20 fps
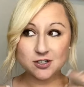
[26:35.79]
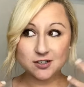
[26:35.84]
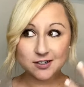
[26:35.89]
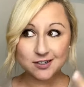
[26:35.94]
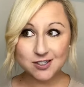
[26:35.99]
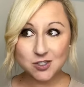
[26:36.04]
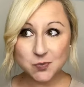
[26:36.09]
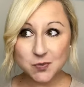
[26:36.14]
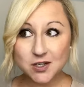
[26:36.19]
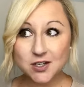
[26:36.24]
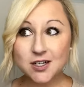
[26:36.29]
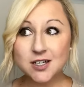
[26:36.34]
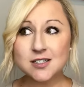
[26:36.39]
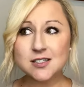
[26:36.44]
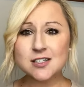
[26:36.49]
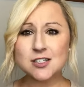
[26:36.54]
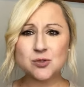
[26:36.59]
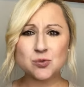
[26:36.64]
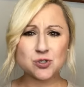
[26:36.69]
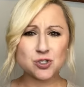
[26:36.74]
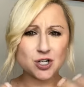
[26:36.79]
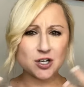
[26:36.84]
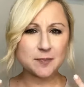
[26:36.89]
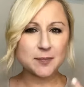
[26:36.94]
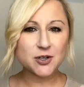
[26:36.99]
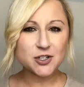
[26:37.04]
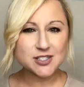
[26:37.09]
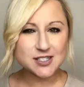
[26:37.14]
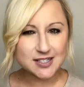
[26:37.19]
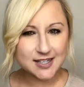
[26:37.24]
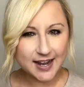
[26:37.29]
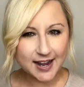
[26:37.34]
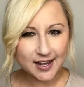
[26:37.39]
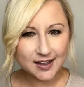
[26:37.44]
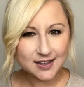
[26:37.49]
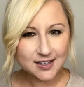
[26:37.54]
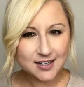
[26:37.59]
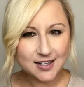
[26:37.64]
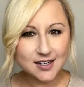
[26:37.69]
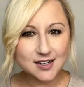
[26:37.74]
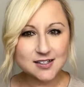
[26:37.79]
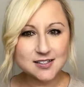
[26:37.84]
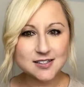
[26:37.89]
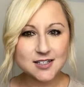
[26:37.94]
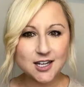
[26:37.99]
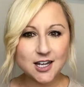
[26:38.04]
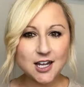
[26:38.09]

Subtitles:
experiences, with certain personalities